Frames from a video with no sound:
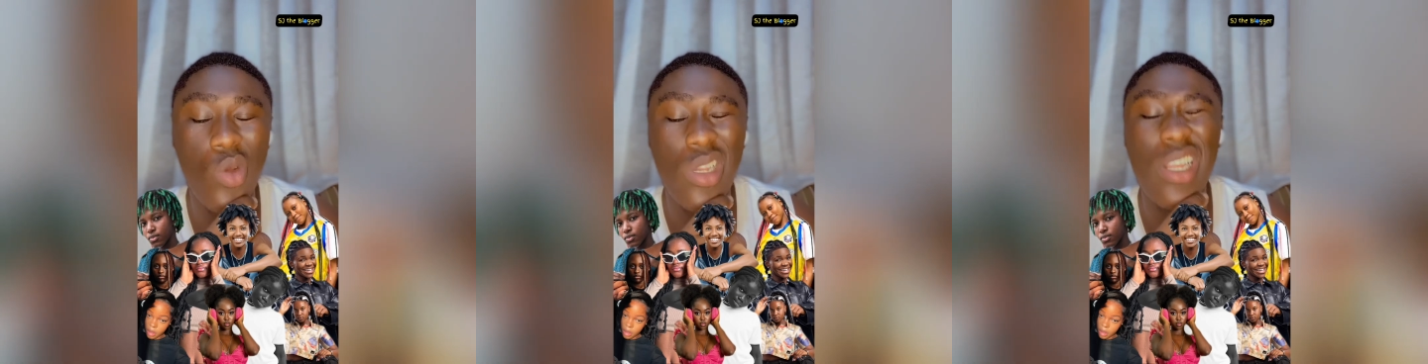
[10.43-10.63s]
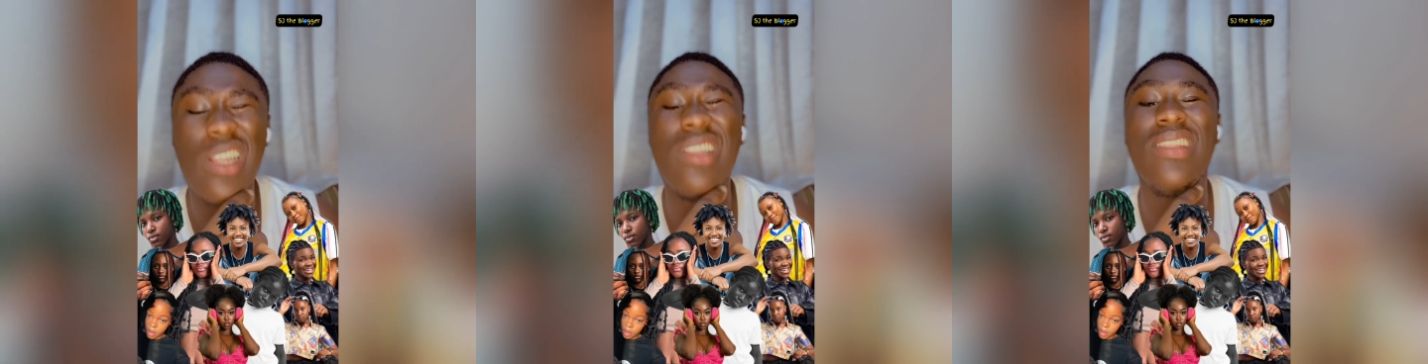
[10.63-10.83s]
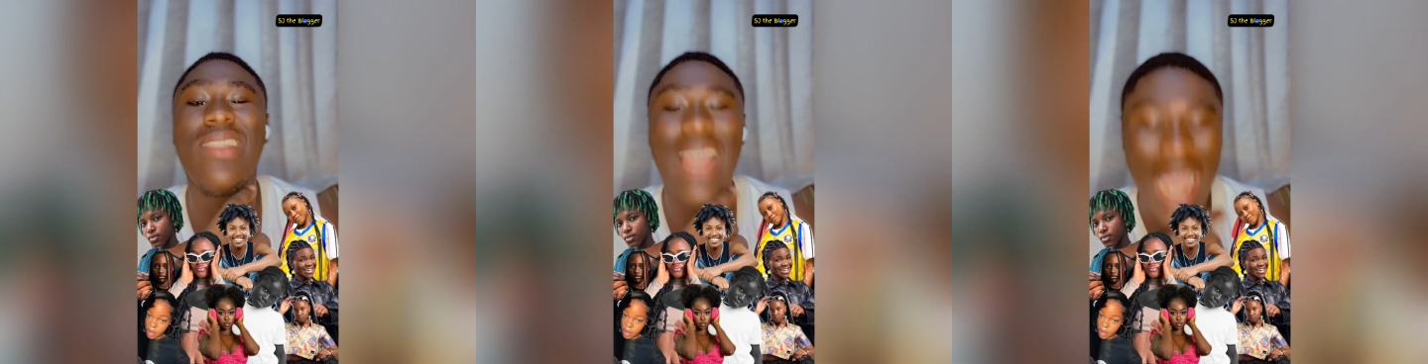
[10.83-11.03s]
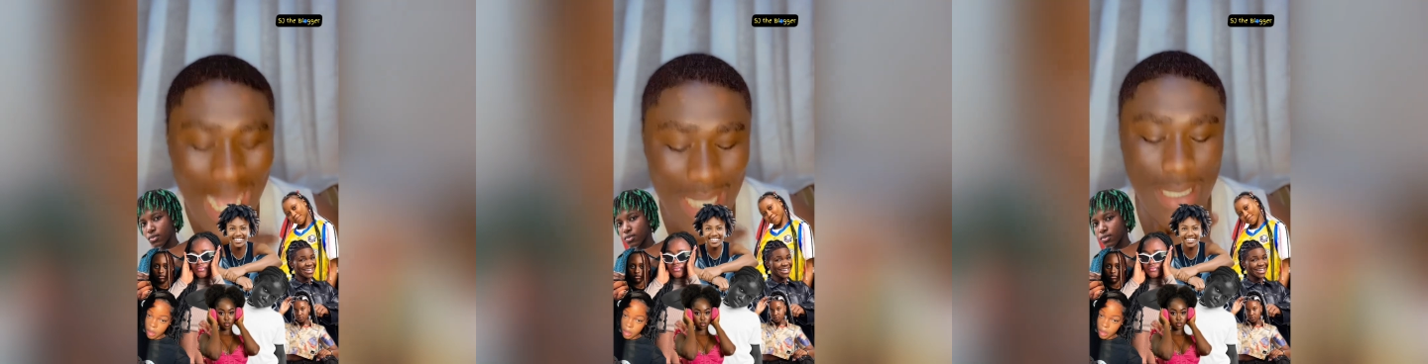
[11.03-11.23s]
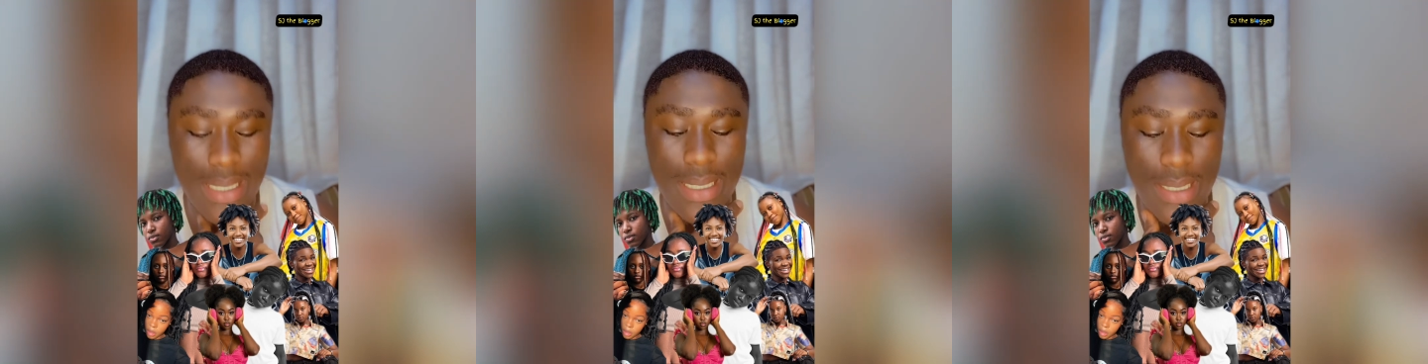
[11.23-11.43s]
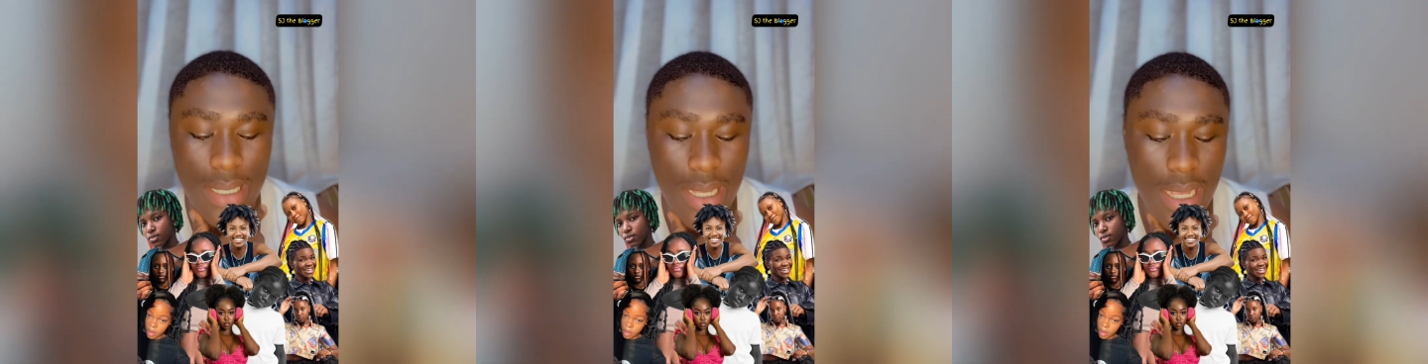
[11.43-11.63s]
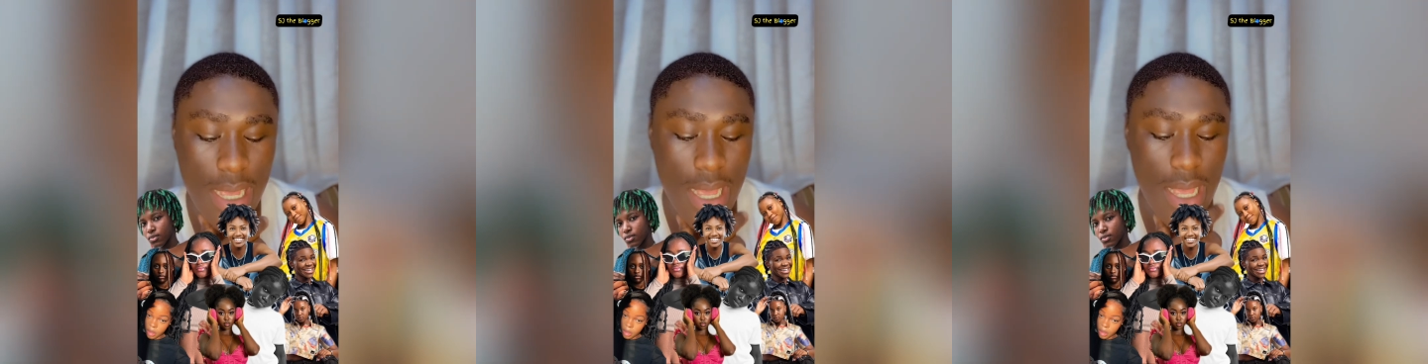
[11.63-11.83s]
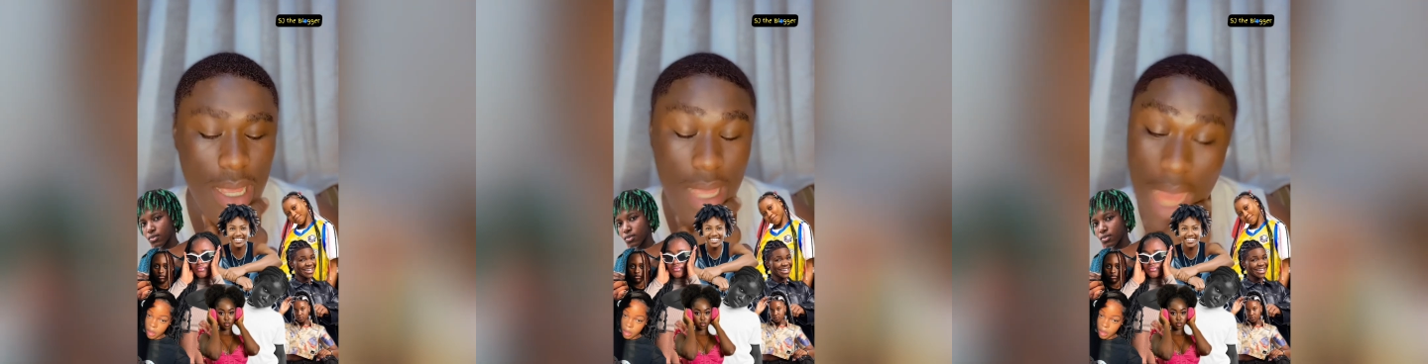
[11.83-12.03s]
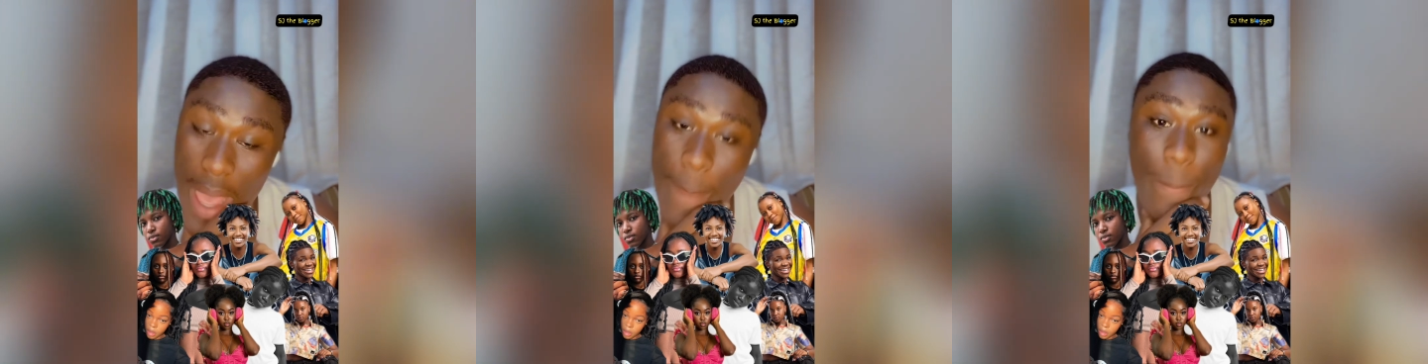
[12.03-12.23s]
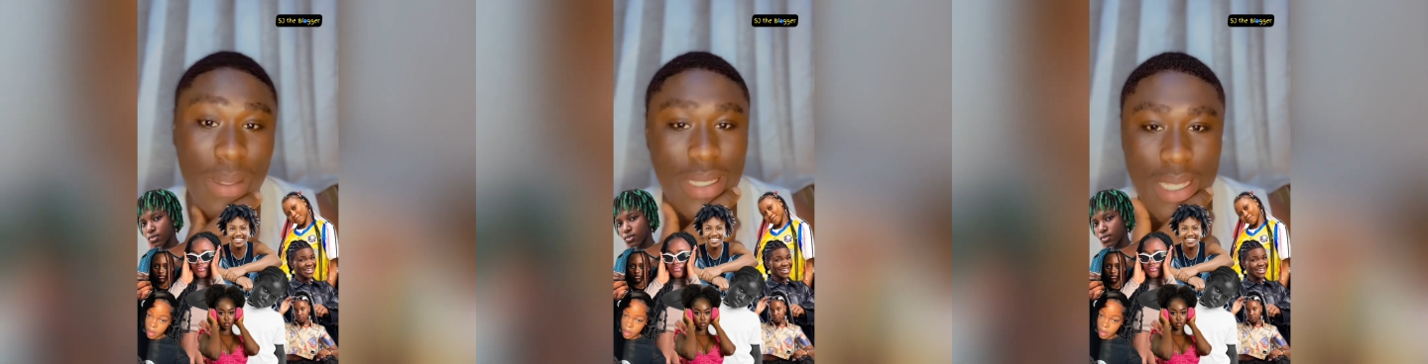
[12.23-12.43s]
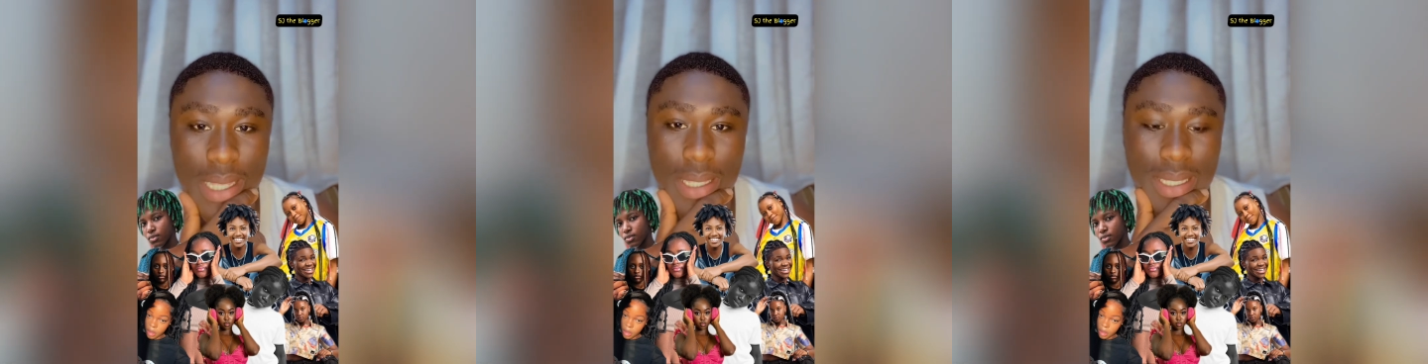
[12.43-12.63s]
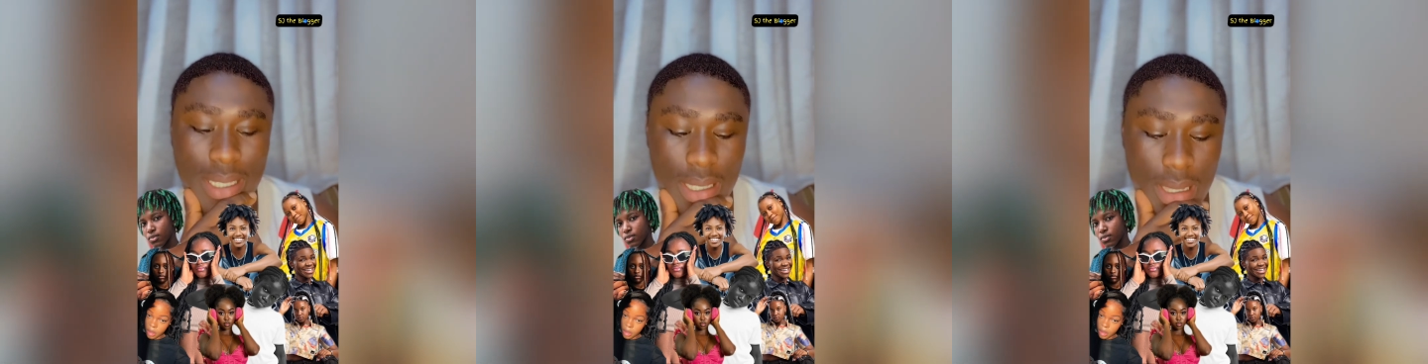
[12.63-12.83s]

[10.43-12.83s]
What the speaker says: the dance. Yeah, Biscuit.